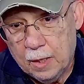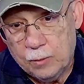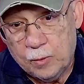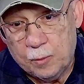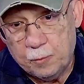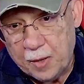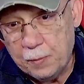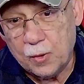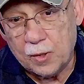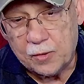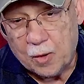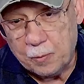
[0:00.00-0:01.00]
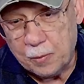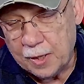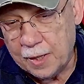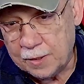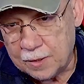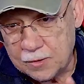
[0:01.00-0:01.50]
when people are
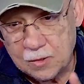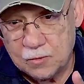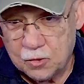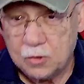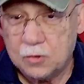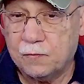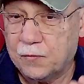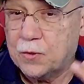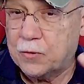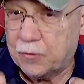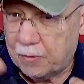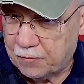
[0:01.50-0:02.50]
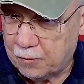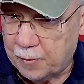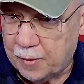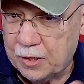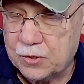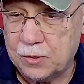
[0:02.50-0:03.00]
applying, this is just for your
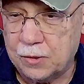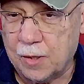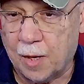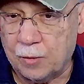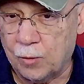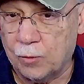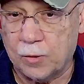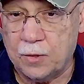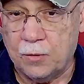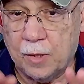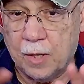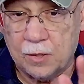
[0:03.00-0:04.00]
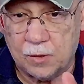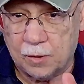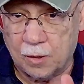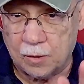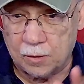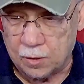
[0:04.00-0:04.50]
information. I know that you guys are
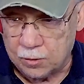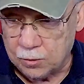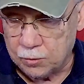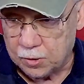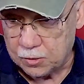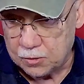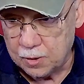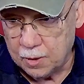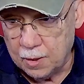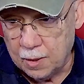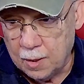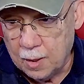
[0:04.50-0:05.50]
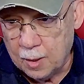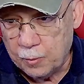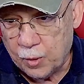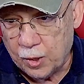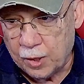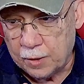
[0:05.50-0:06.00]
not going to do this,
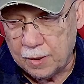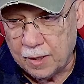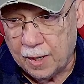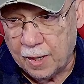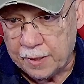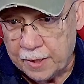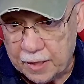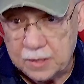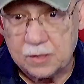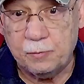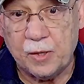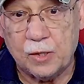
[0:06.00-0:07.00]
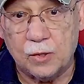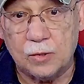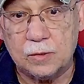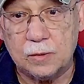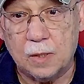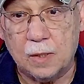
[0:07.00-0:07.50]
but I guess
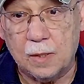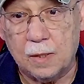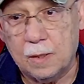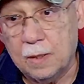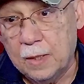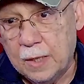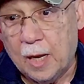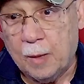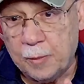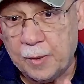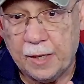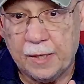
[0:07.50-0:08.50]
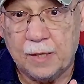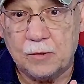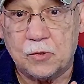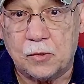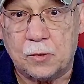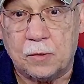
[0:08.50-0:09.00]
because I'm getting a
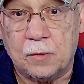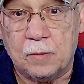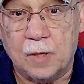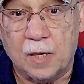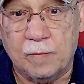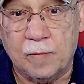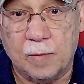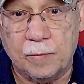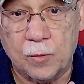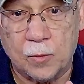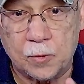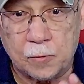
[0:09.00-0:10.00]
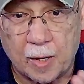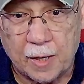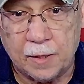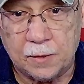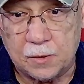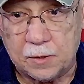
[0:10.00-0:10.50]
certain level of
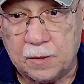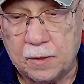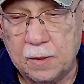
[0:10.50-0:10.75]
notoriety,